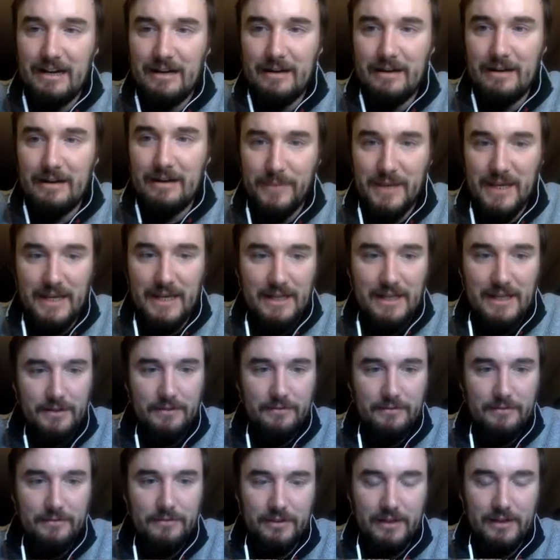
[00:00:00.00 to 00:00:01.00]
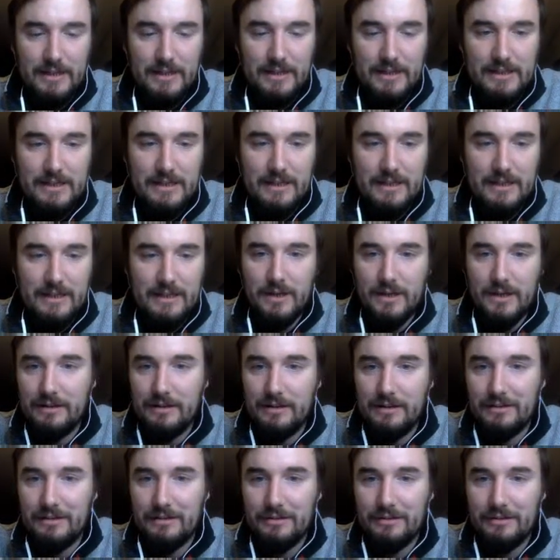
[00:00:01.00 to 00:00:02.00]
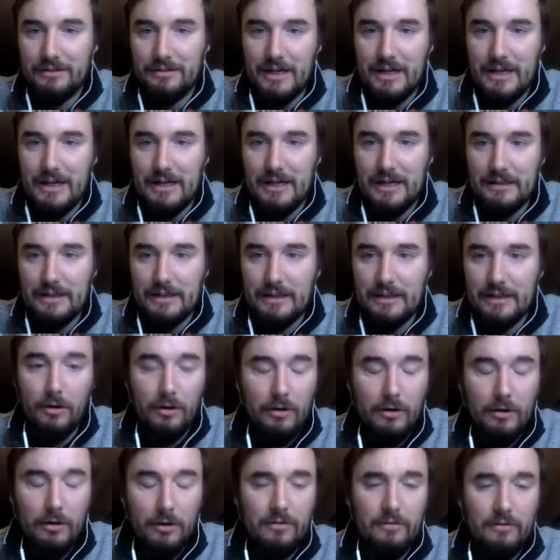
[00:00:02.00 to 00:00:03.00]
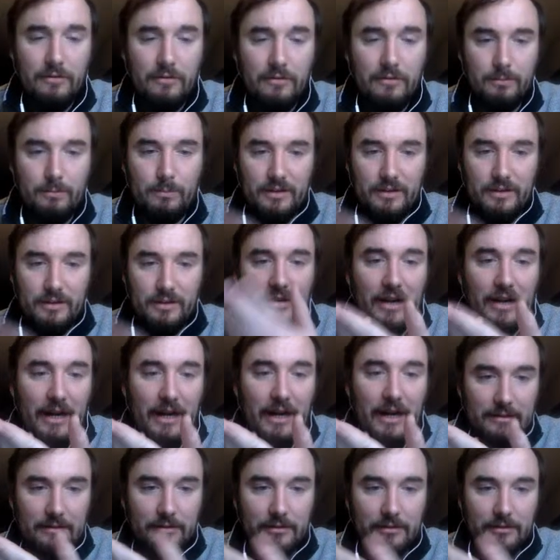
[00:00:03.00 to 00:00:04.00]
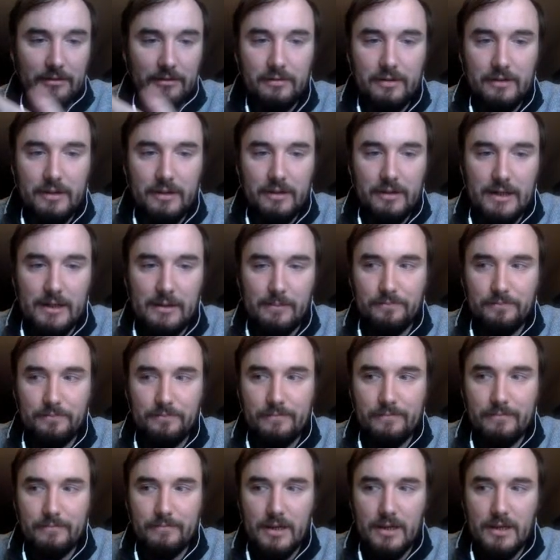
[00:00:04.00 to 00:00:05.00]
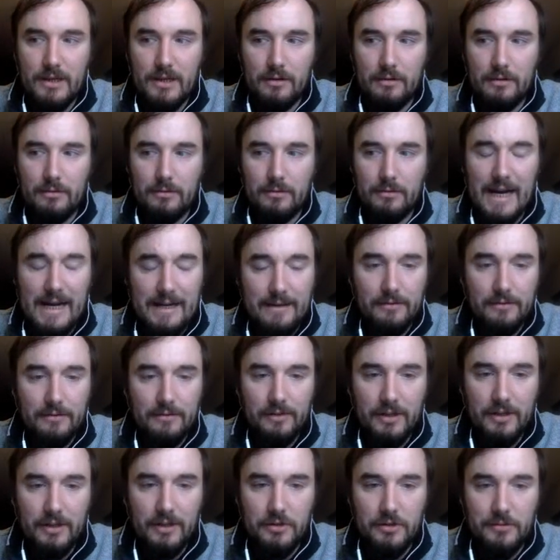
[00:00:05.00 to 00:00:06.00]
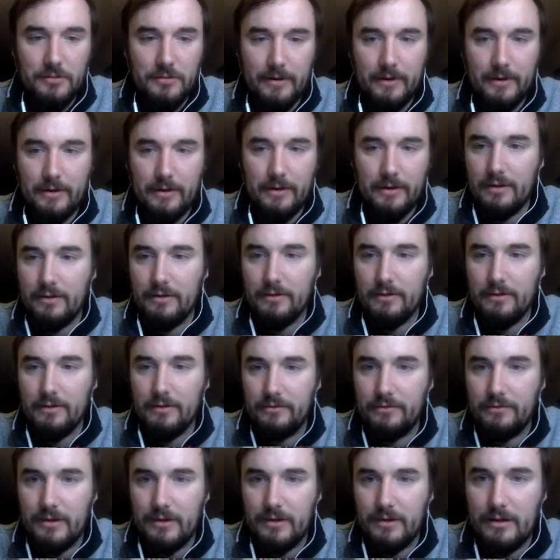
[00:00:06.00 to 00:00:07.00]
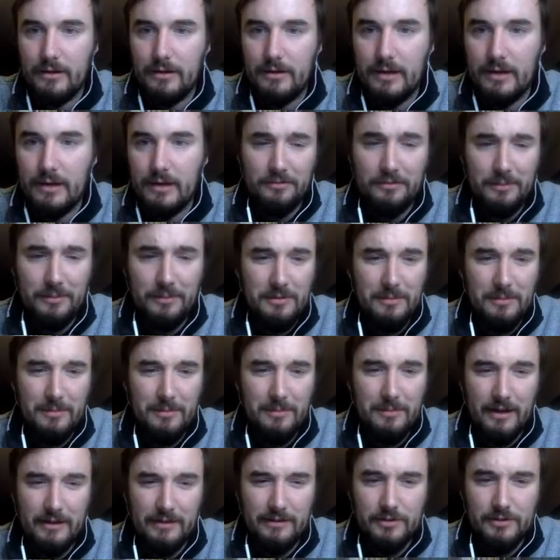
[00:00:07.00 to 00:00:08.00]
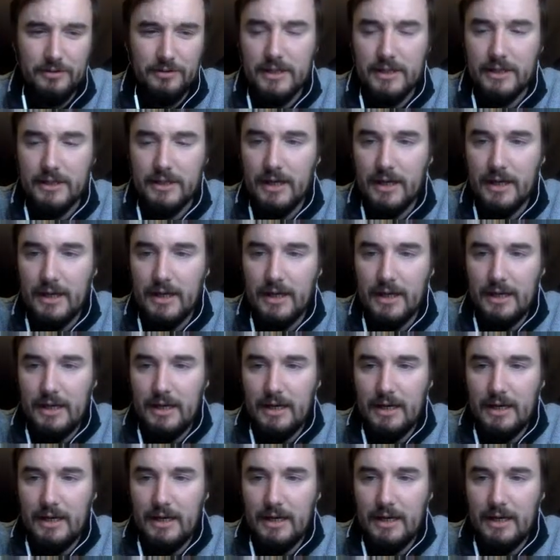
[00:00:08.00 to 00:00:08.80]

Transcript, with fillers: it lives in a lot of ways, like all of, like, science, you know, Latin is a huge part of, and especially biology,